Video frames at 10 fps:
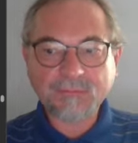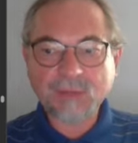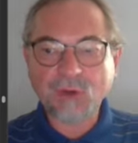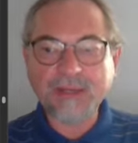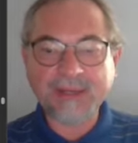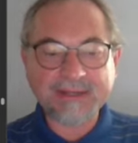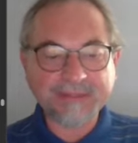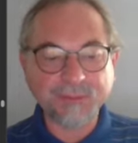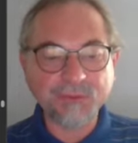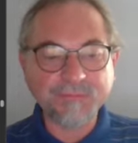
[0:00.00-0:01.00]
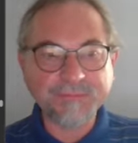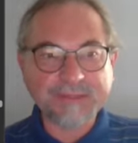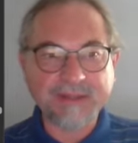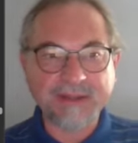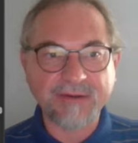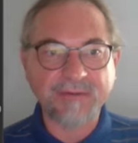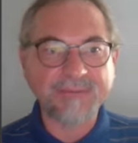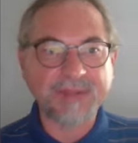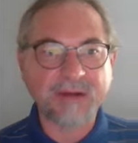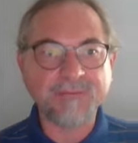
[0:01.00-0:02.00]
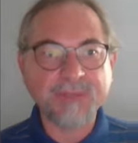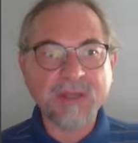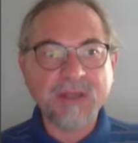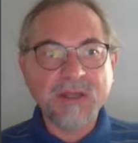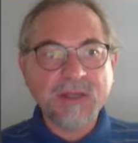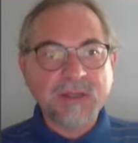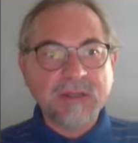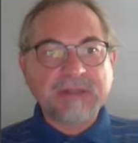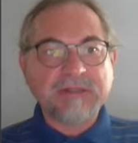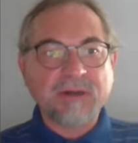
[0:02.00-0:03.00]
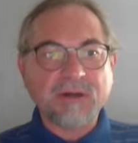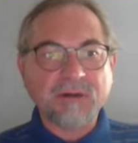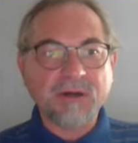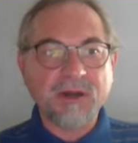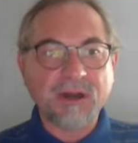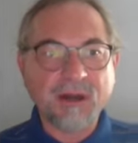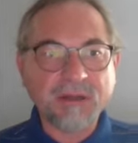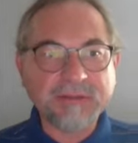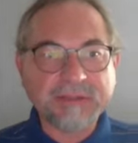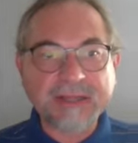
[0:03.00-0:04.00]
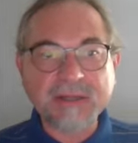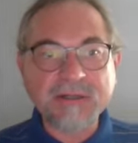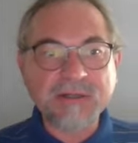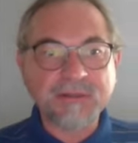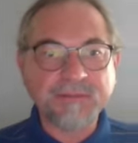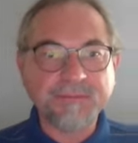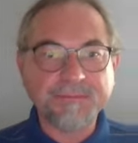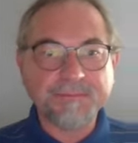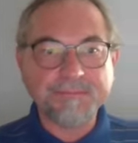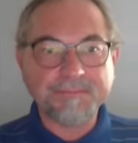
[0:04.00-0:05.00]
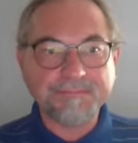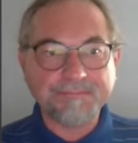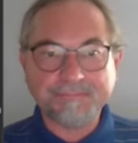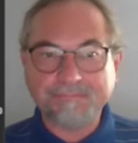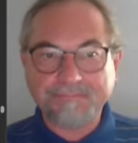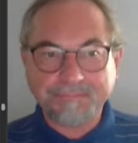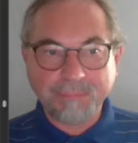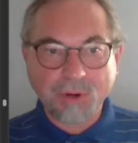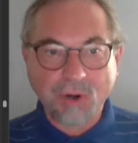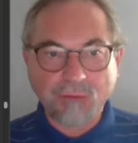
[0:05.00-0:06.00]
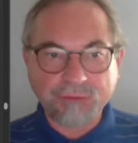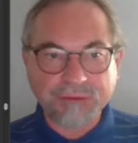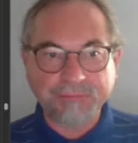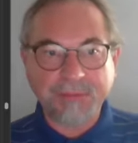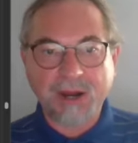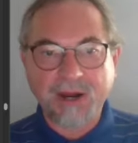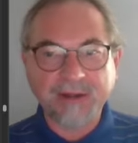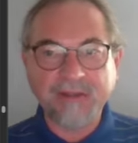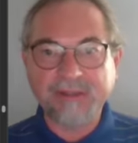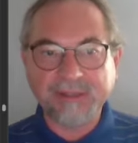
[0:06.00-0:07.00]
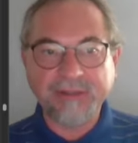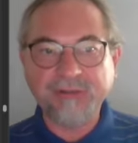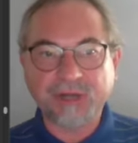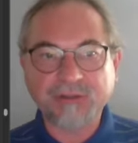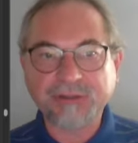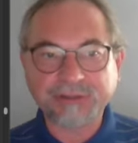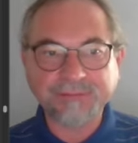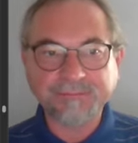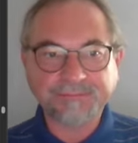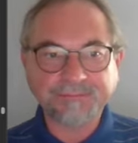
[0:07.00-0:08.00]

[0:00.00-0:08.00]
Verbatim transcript: Okay, let's prove this theorem now. So uh, the theorem goes by induction.